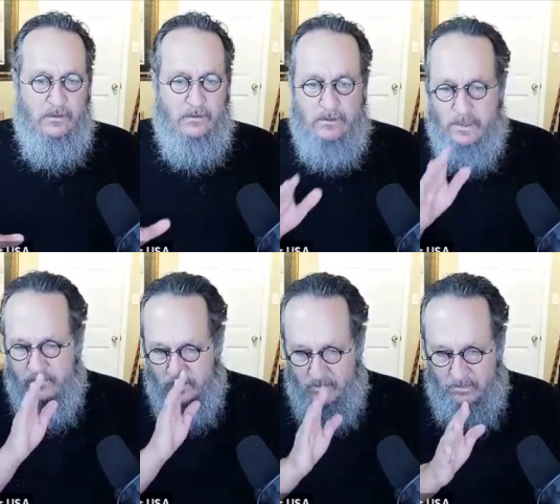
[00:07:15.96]
He's
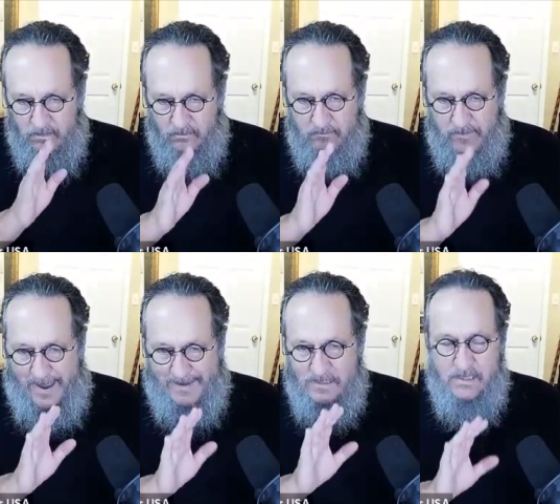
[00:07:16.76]
able to
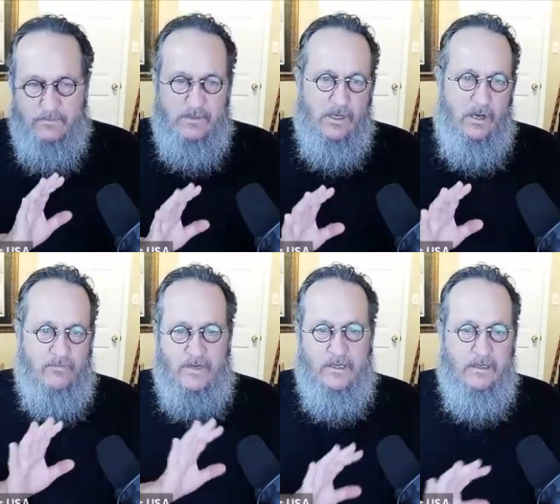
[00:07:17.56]
mask
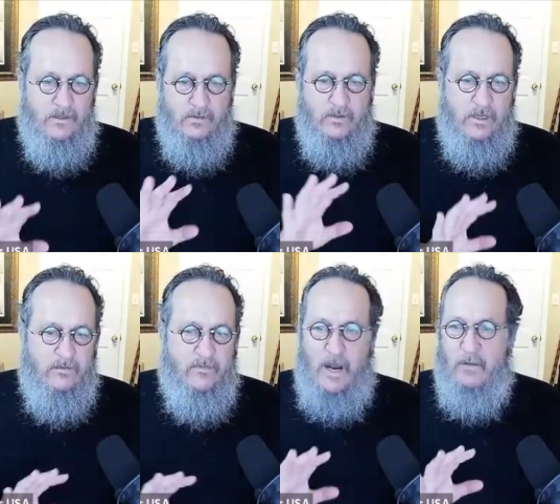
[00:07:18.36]
himself into the
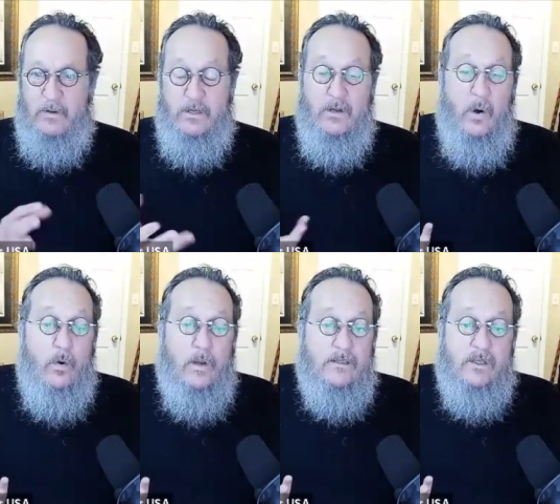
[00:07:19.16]
environment. No
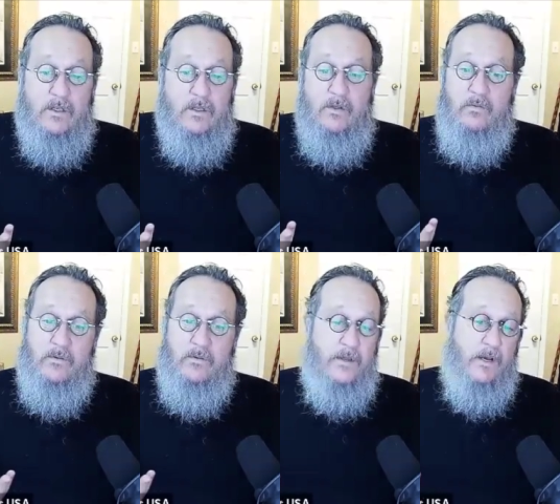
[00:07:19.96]
one has a clue
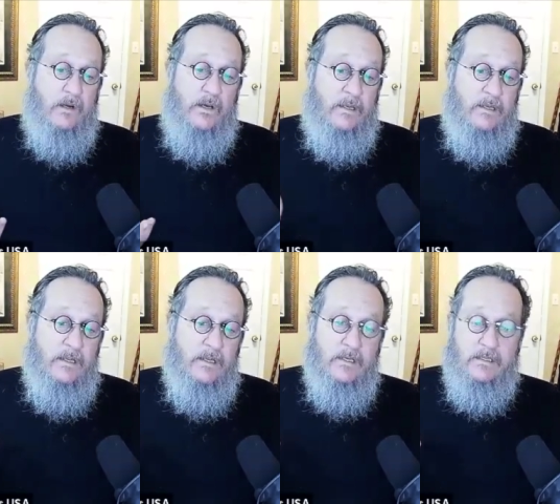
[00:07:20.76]
they're there. And
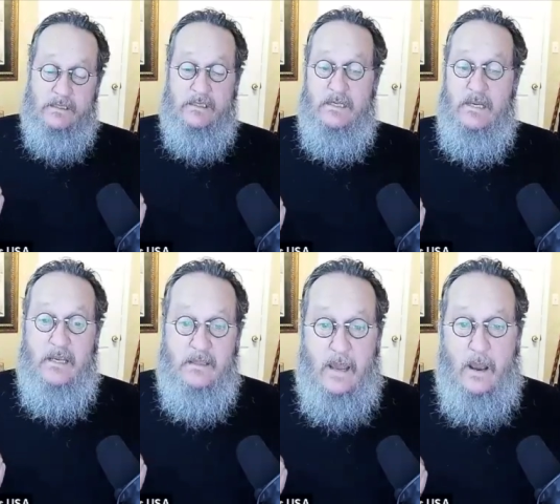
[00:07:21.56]
to
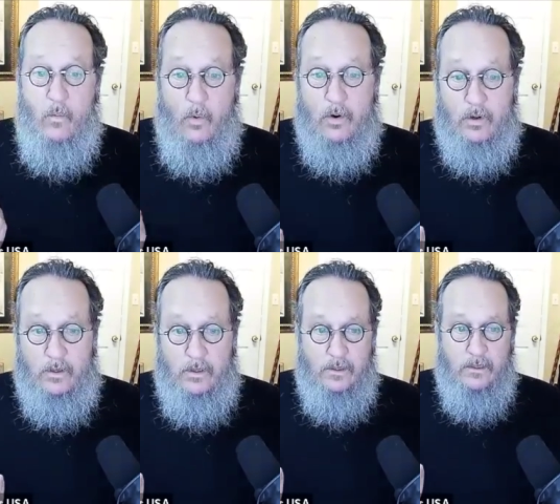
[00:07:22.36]
see that
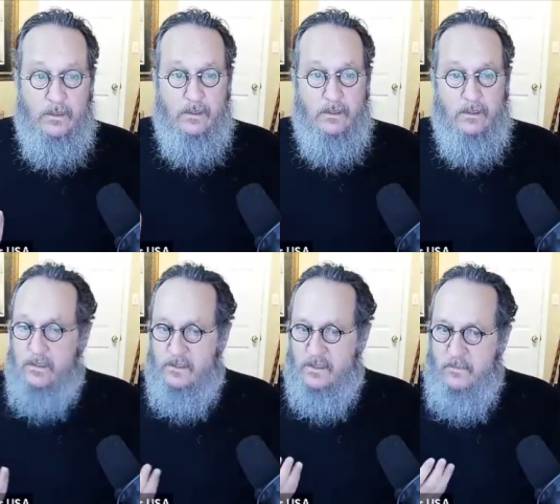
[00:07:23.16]
work
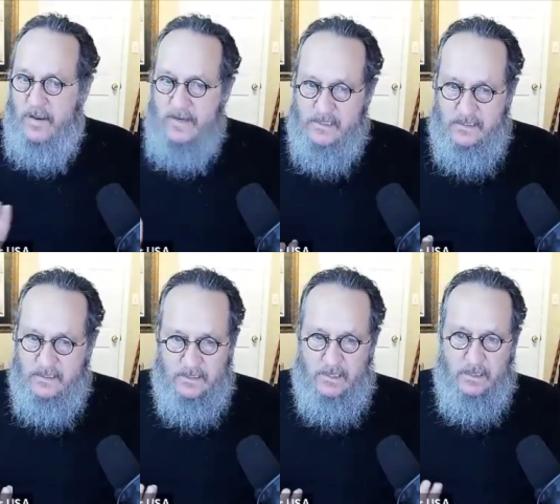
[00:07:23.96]
is an amazing
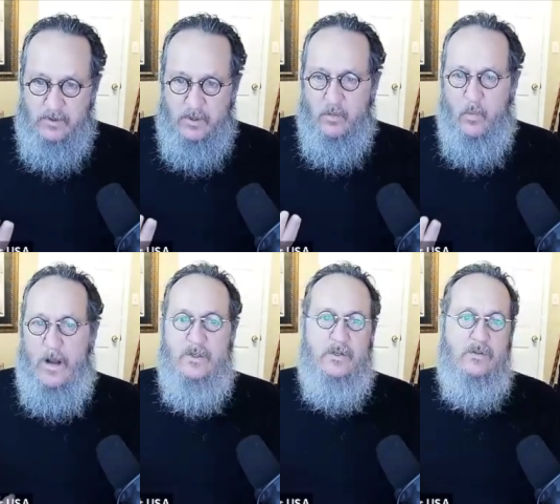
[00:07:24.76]
thing. I mean, you can
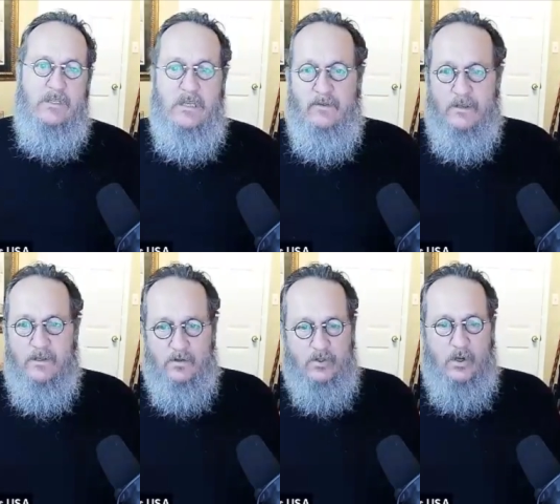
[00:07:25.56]
watch it on TV.
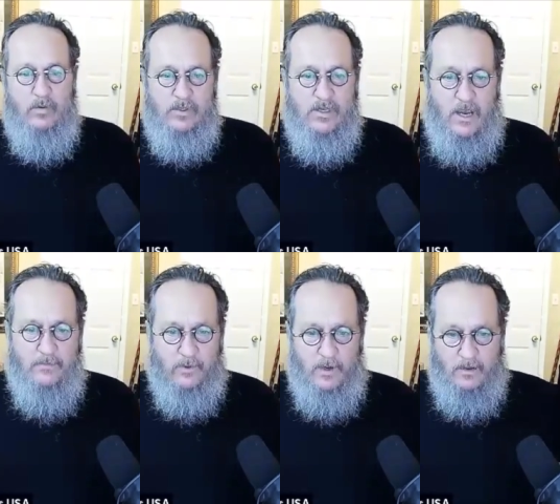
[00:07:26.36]
They'll show a
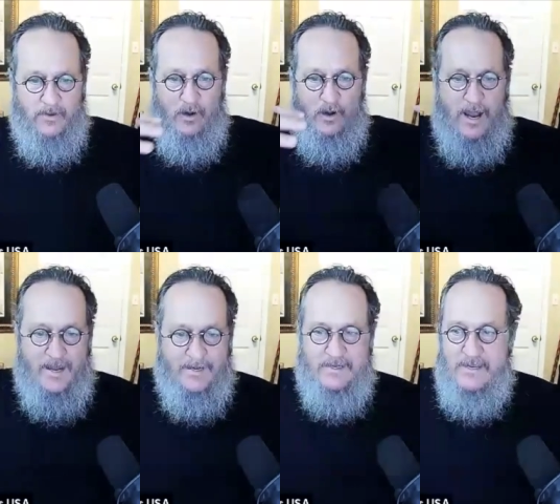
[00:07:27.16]
sniper how they are
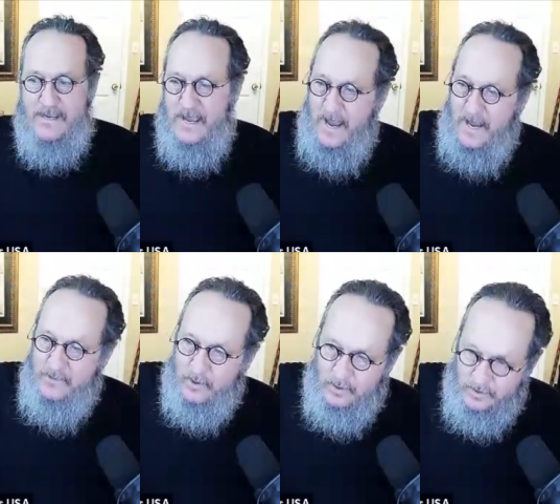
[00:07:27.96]
hiding, and
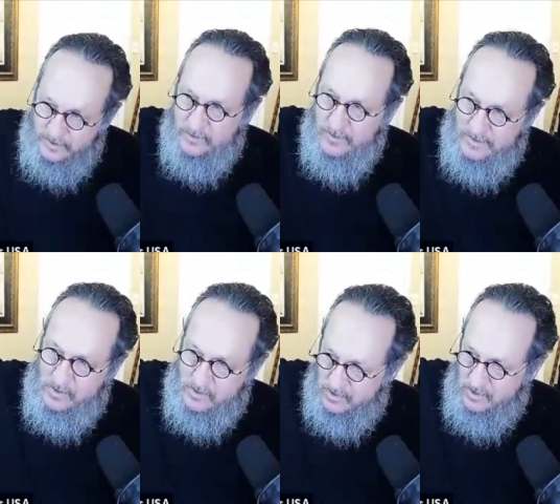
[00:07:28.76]
they're literally
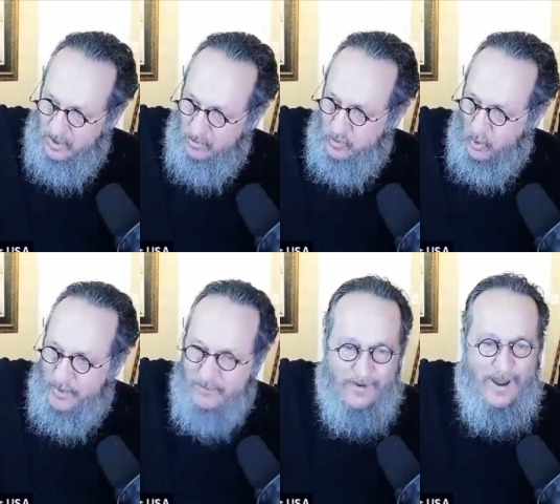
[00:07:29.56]
just, you know,
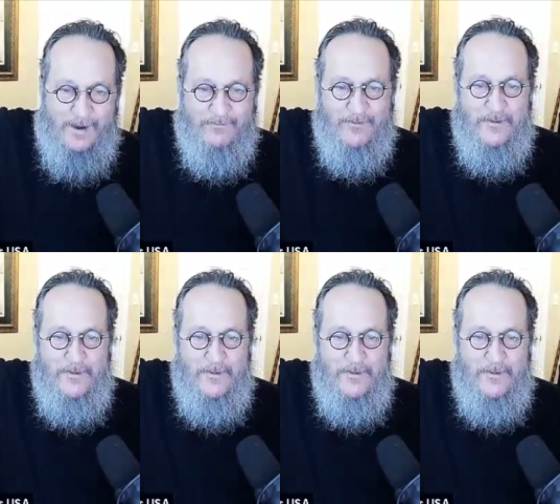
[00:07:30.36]
35